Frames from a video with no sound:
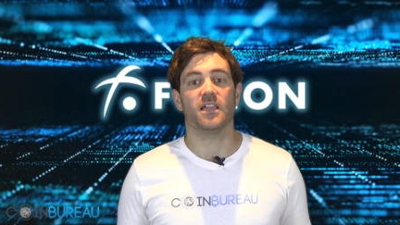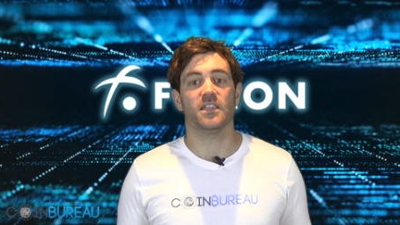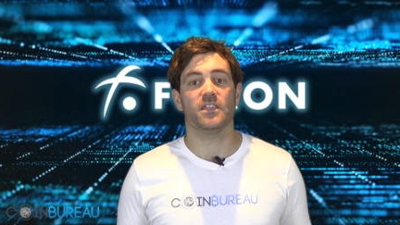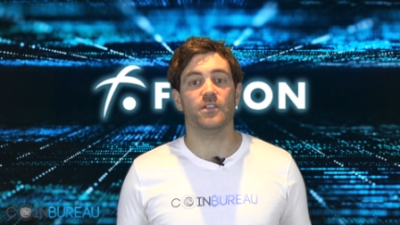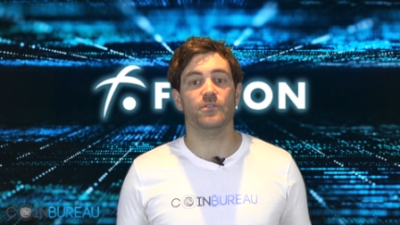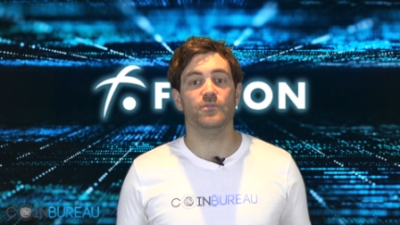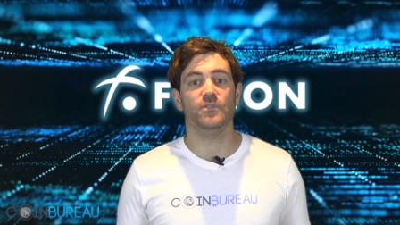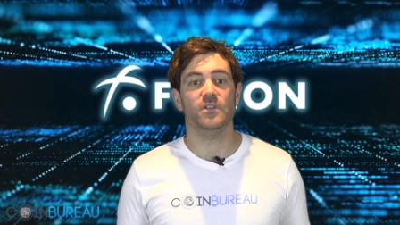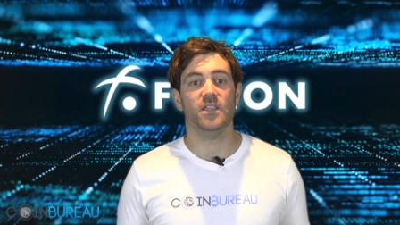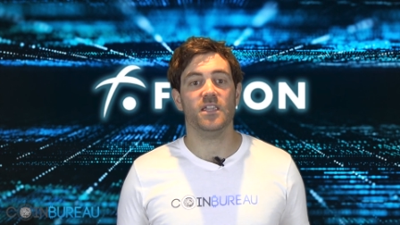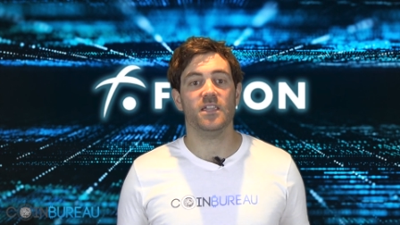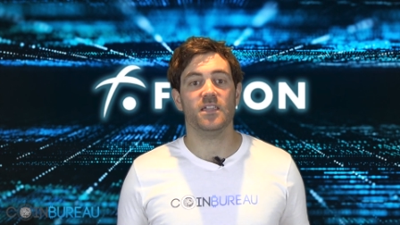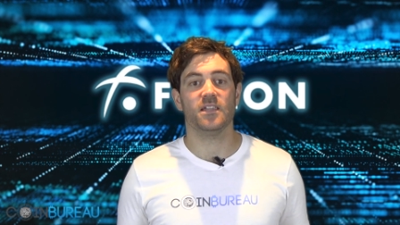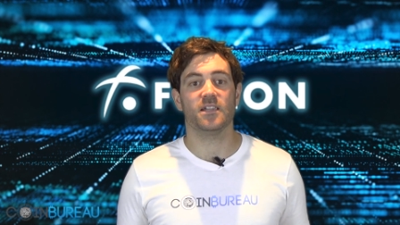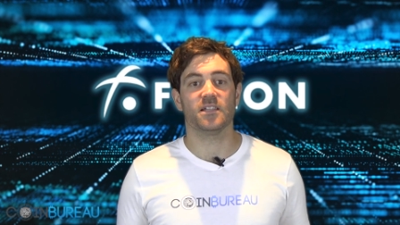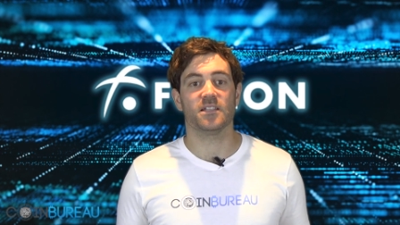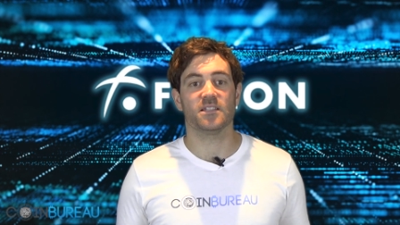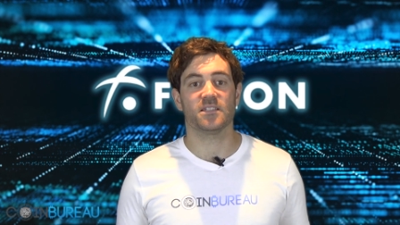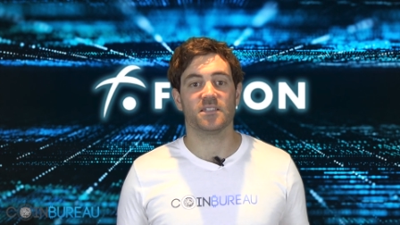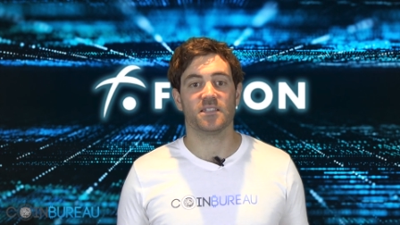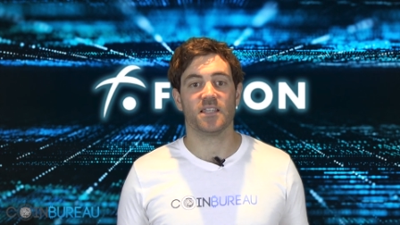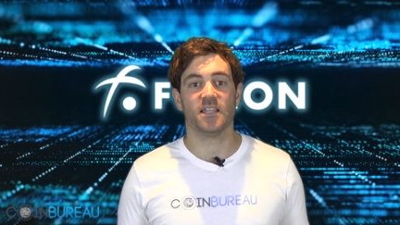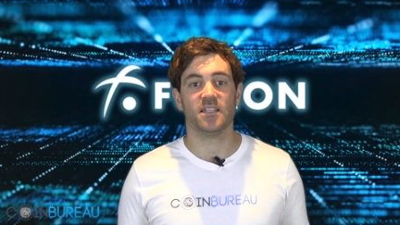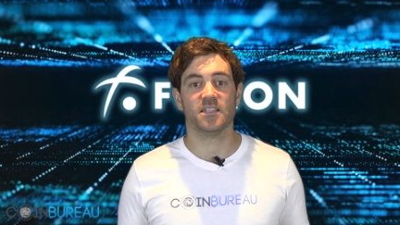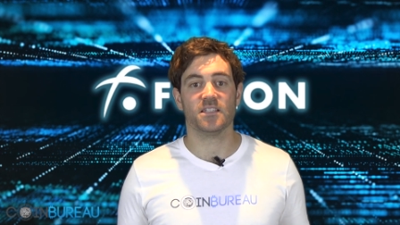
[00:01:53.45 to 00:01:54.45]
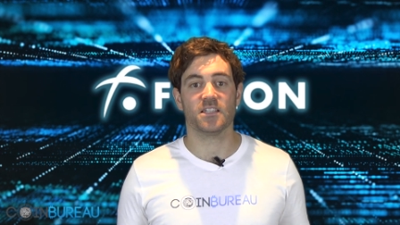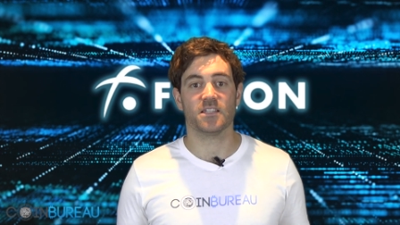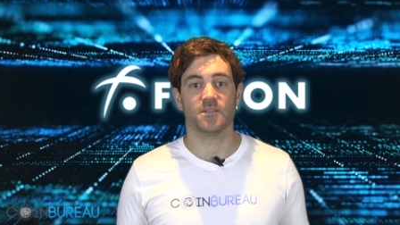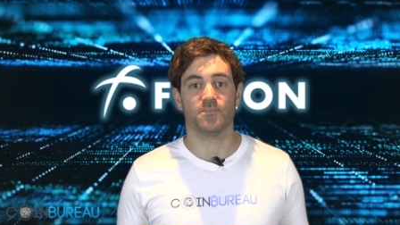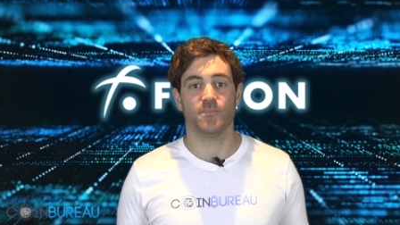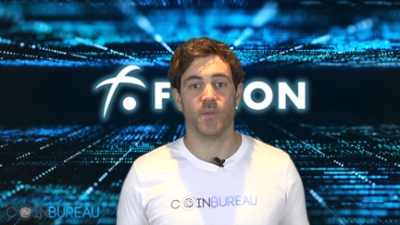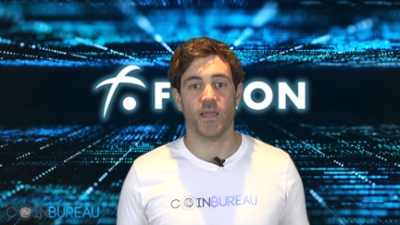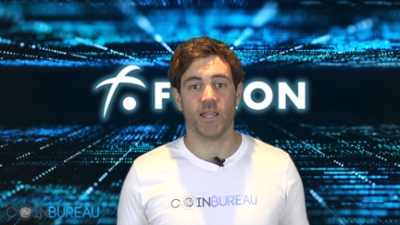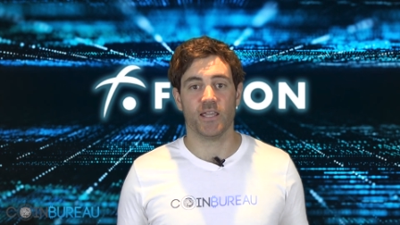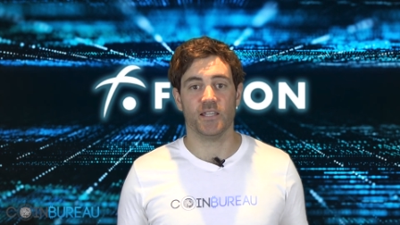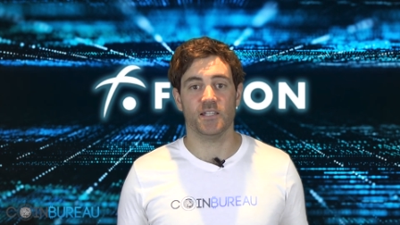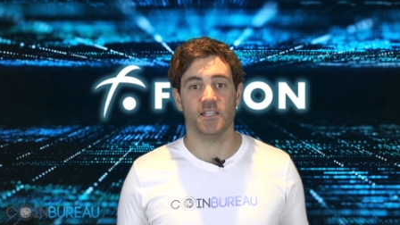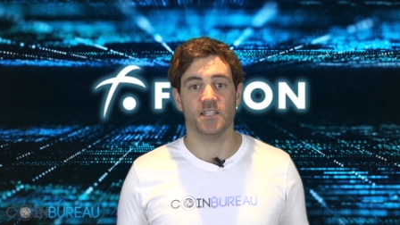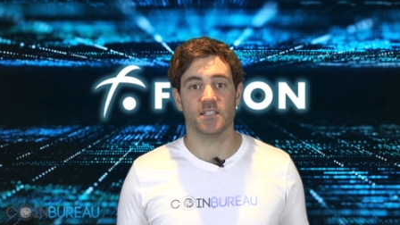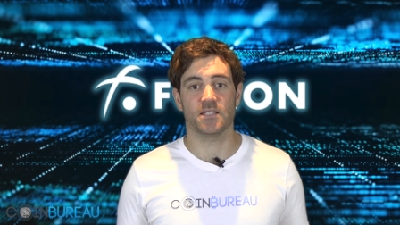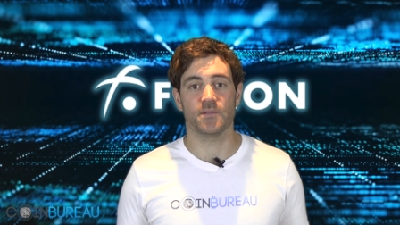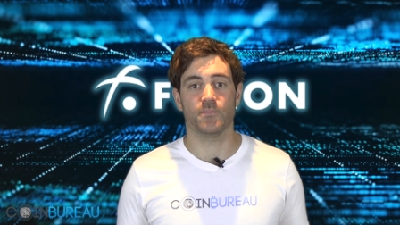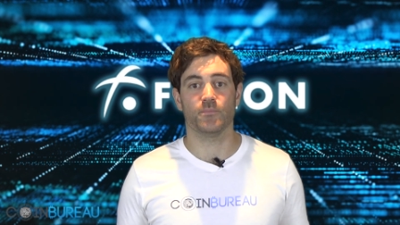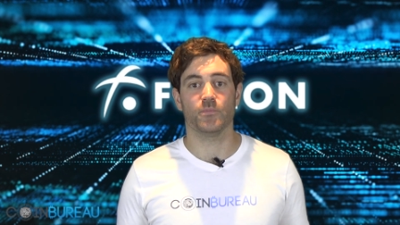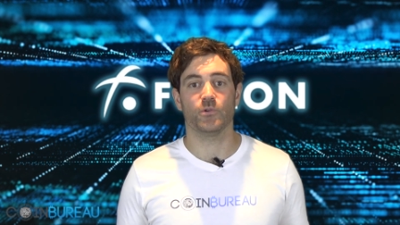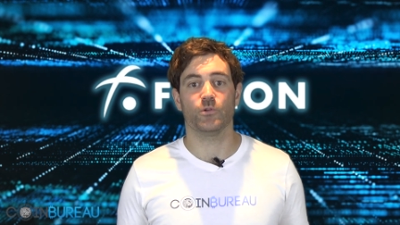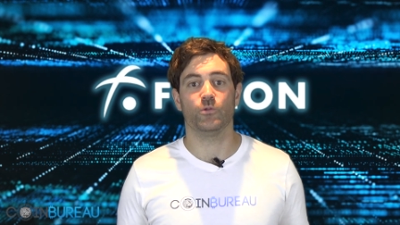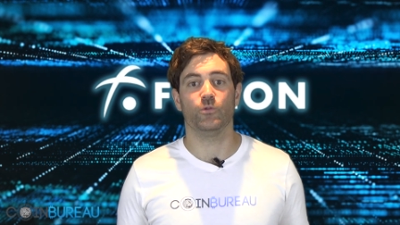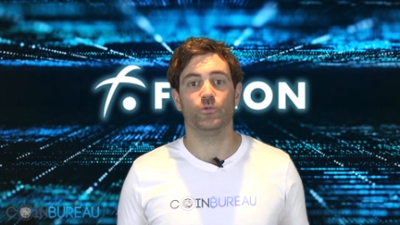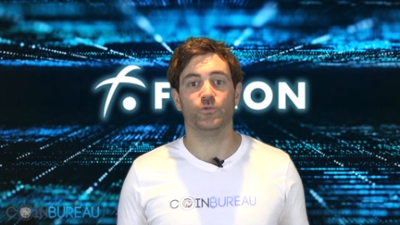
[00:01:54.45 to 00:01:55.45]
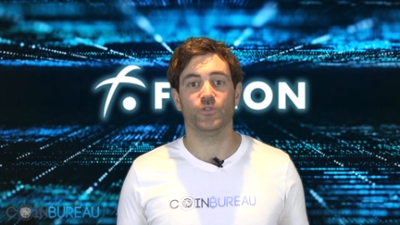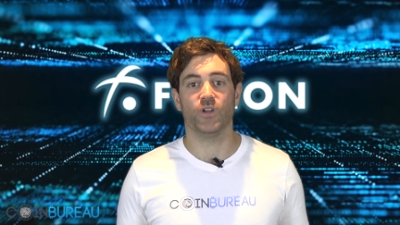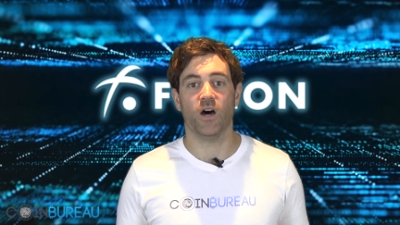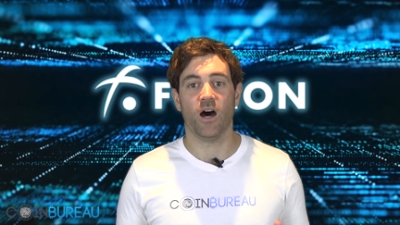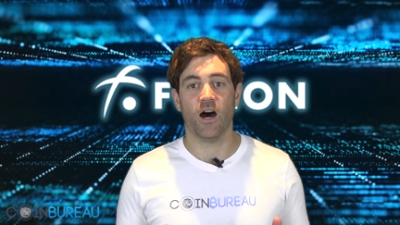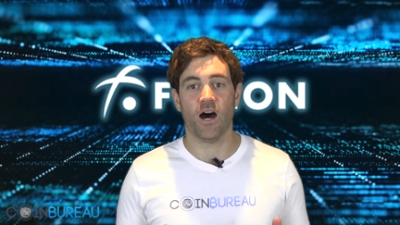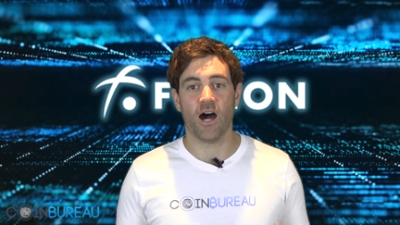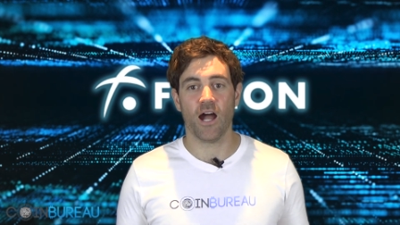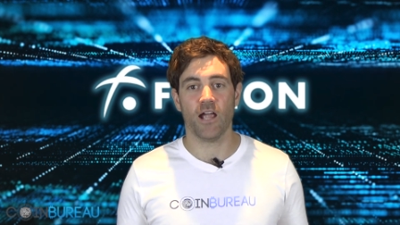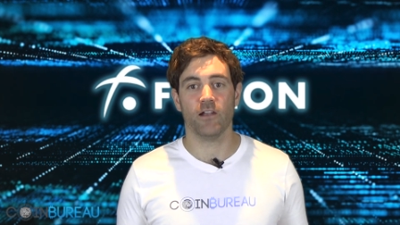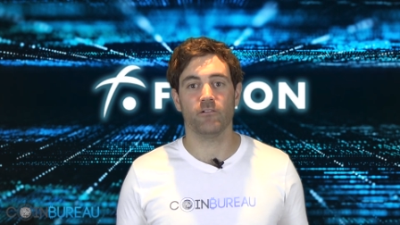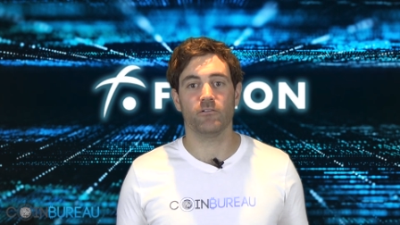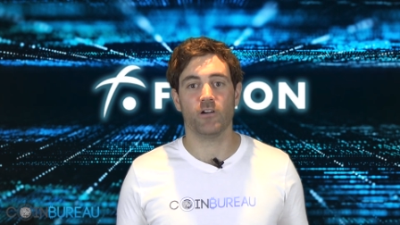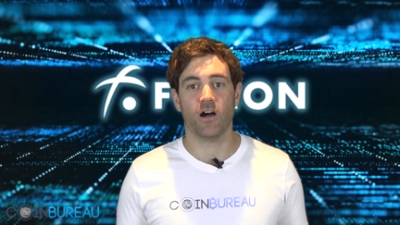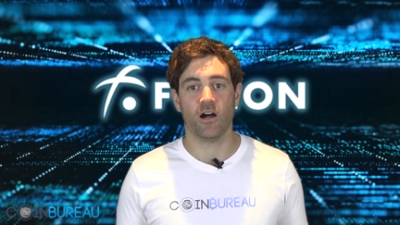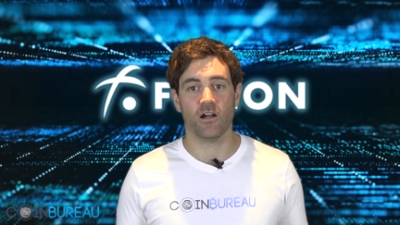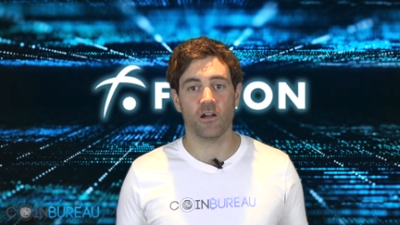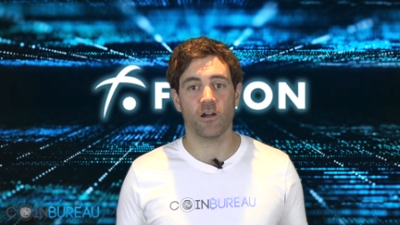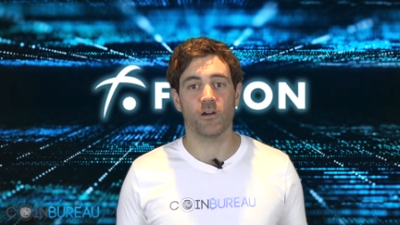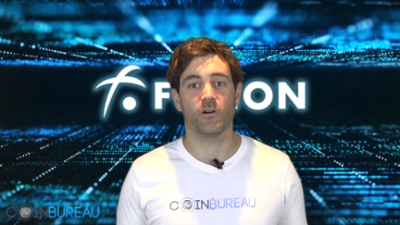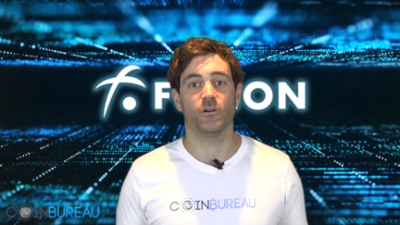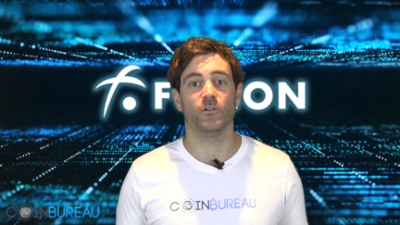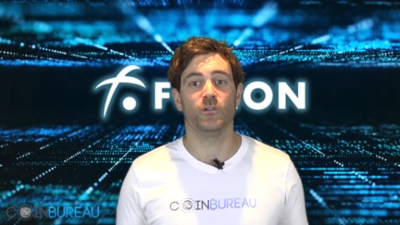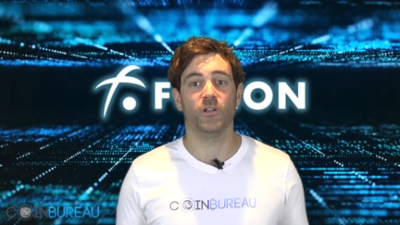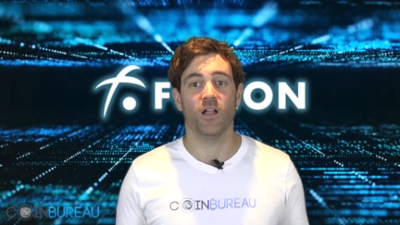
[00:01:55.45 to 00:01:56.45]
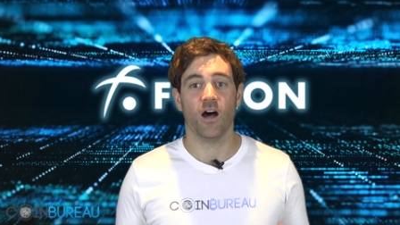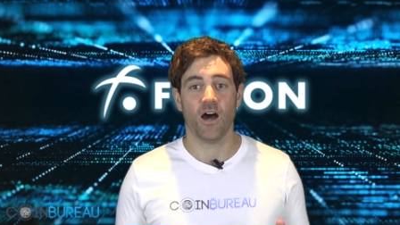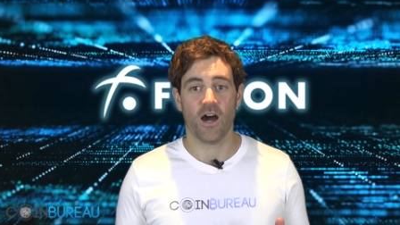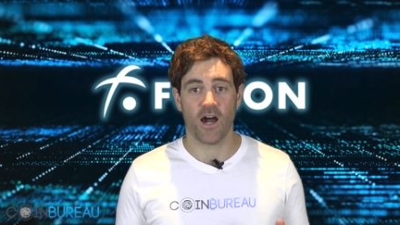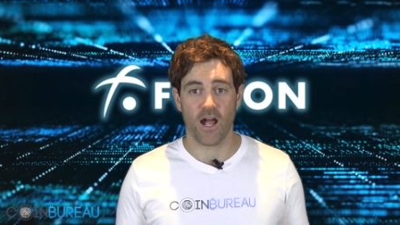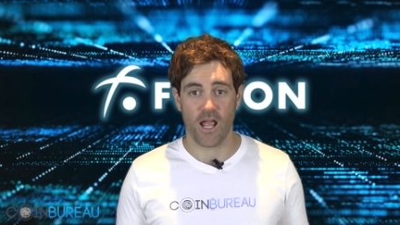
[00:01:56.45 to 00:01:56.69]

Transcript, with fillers: a unique consensus mechanism called the hierarchical